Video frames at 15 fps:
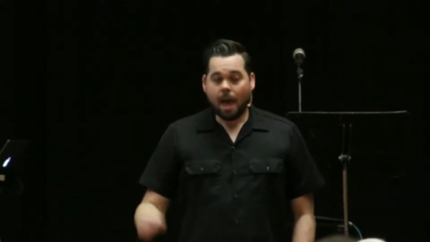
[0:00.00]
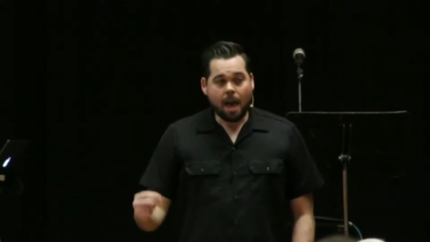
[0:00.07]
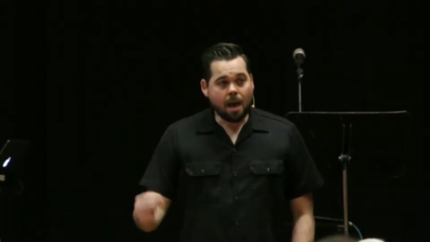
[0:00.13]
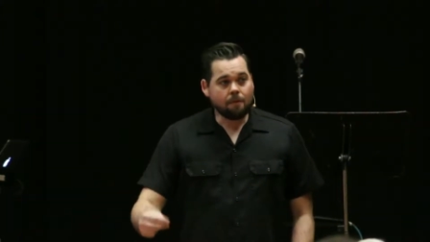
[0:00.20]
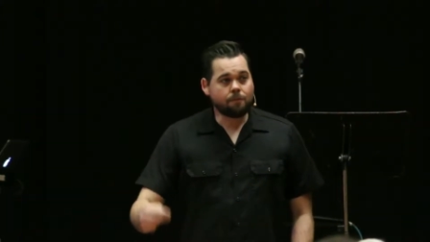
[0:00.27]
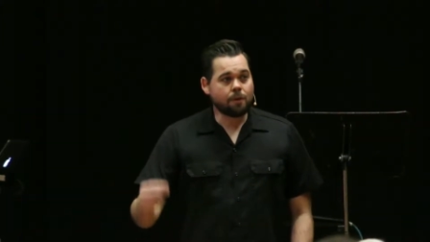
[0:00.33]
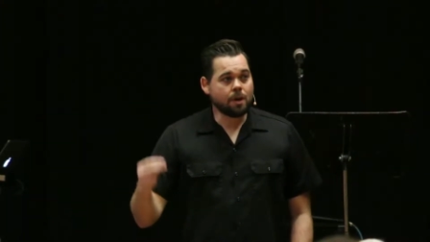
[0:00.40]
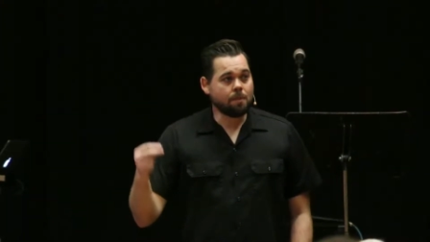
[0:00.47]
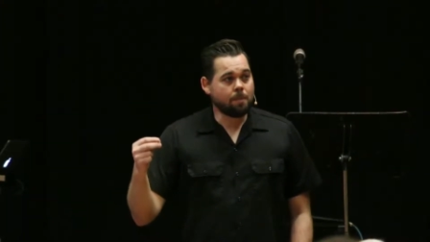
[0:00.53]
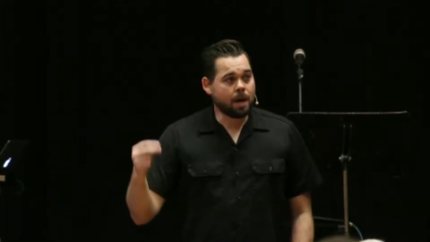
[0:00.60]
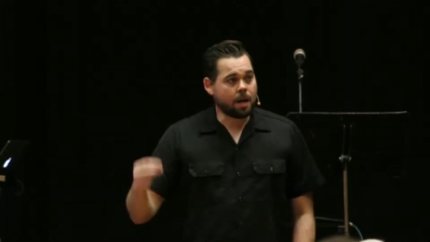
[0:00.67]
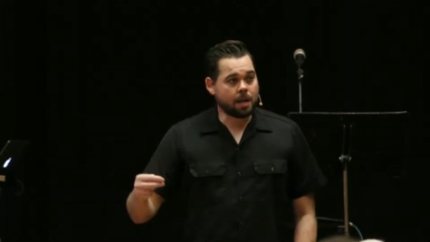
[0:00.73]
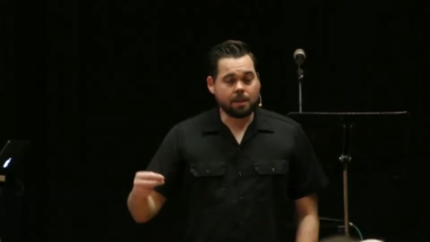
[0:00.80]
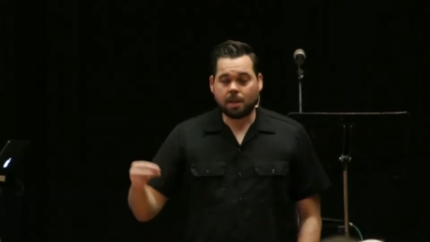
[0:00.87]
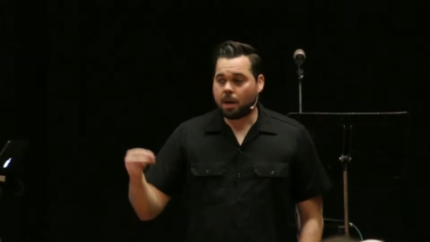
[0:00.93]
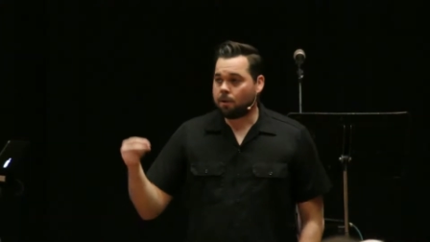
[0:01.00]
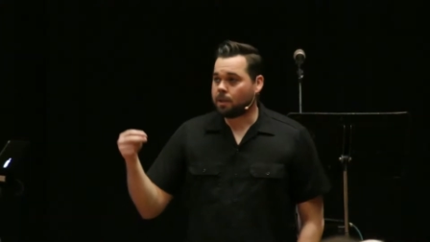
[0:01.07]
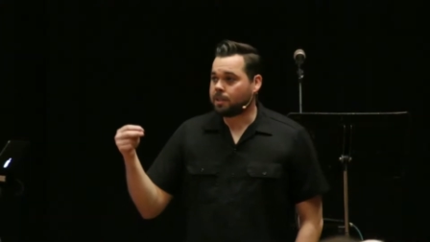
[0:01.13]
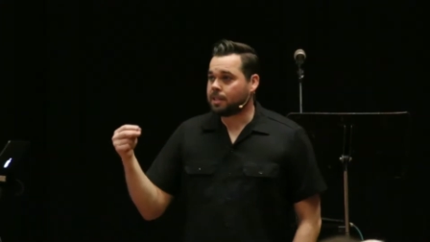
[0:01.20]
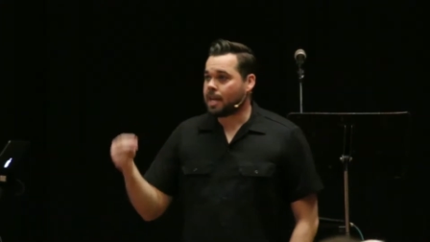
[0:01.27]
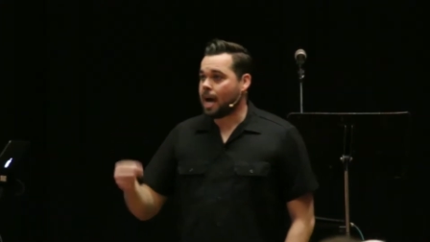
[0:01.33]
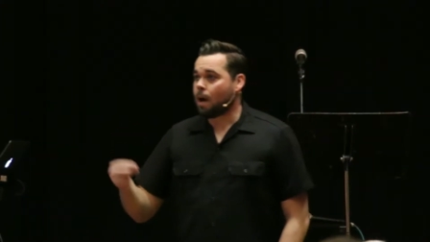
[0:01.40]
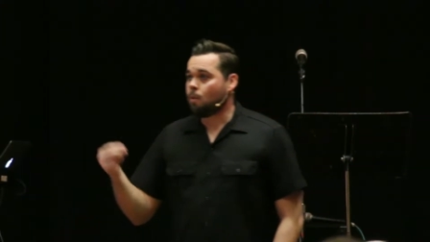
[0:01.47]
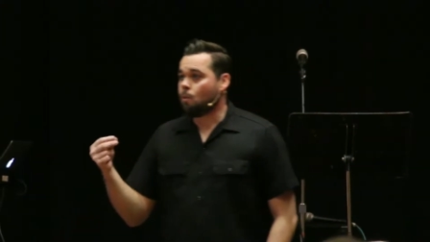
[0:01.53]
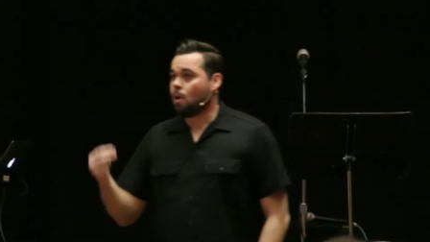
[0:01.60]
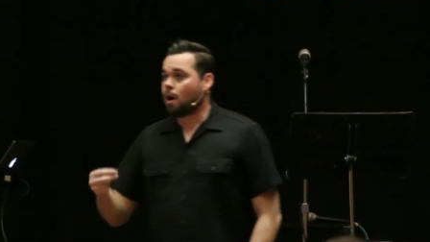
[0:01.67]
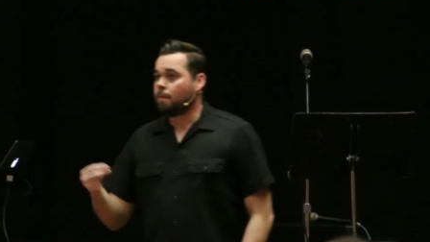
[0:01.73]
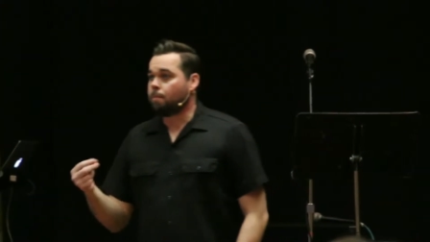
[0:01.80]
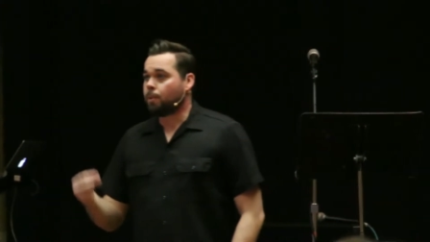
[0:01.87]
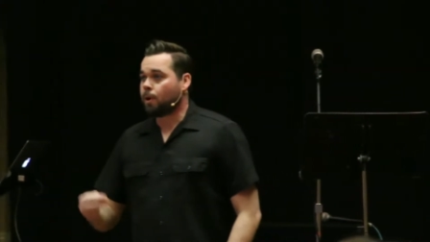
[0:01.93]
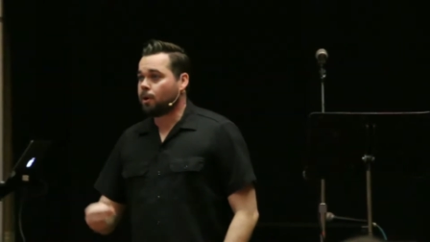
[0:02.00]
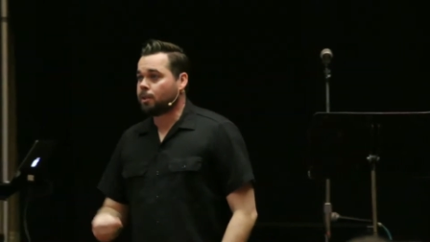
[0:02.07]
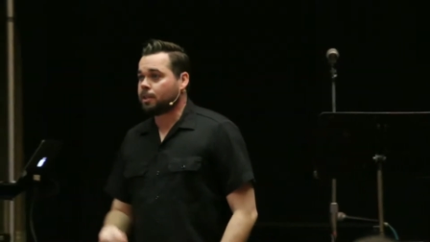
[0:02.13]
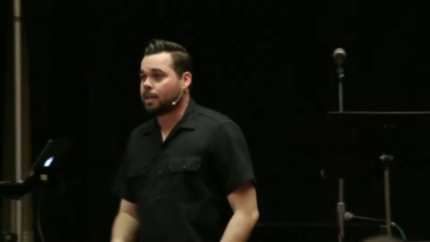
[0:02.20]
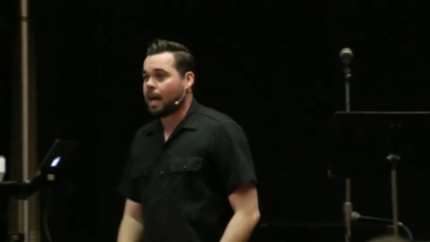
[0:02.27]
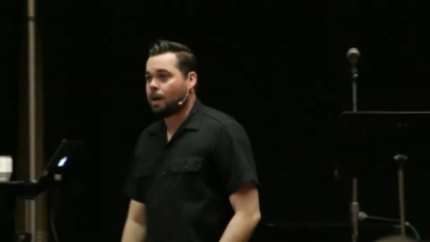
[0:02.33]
Everybody. There is not one person.